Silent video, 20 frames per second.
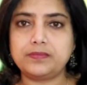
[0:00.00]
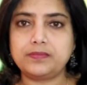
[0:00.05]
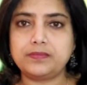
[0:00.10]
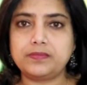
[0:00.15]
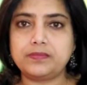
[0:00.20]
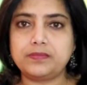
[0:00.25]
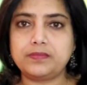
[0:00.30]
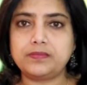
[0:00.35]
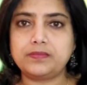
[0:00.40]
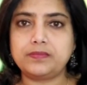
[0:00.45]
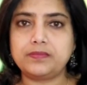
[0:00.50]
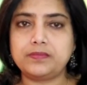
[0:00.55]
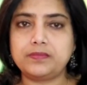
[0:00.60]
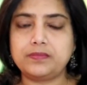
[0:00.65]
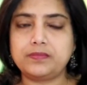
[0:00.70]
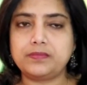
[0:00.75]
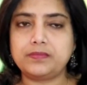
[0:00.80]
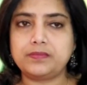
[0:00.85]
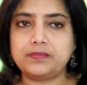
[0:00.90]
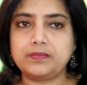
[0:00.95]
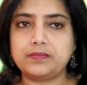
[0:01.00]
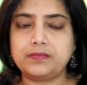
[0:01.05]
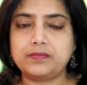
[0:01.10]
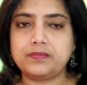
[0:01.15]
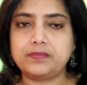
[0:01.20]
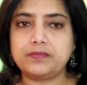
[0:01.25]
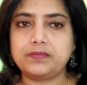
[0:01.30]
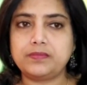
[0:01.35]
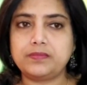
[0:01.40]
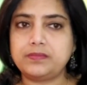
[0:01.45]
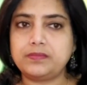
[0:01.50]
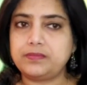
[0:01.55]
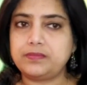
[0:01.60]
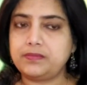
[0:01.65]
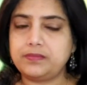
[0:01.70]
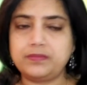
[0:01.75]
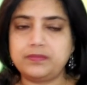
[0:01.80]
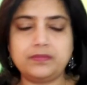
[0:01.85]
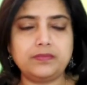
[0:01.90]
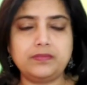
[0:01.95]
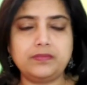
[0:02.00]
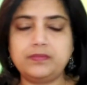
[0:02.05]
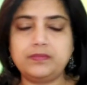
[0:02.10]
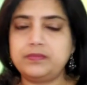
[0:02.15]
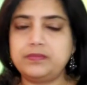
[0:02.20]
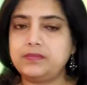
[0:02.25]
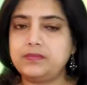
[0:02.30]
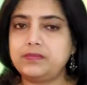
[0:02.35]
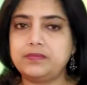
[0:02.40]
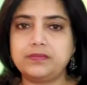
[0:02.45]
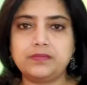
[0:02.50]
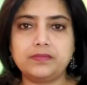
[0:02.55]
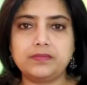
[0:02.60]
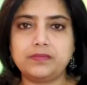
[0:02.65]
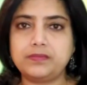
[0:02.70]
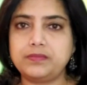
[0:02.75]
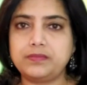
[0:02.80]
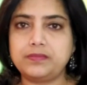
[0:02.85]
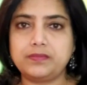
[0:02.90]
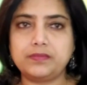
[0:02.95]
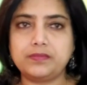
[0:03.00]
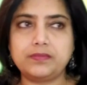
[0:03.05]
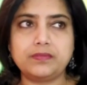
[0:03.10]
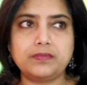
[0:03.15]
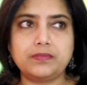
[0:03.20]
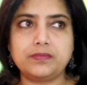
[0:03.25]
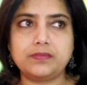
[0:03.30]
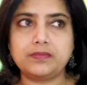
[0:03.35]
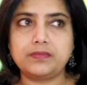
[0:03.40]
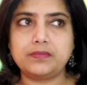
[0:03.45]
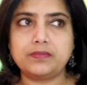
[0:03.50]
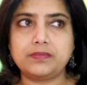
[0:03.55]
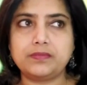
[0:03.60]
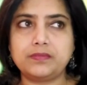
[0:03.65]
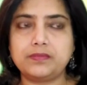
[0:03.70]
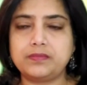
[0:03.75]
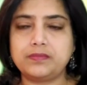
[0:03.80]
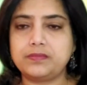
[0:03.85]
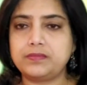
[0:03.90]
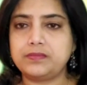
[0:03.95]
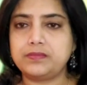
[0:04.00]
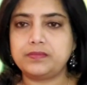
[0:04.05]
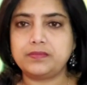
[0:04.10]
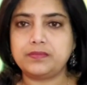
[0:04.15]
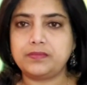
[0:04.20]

The person shown says nothing.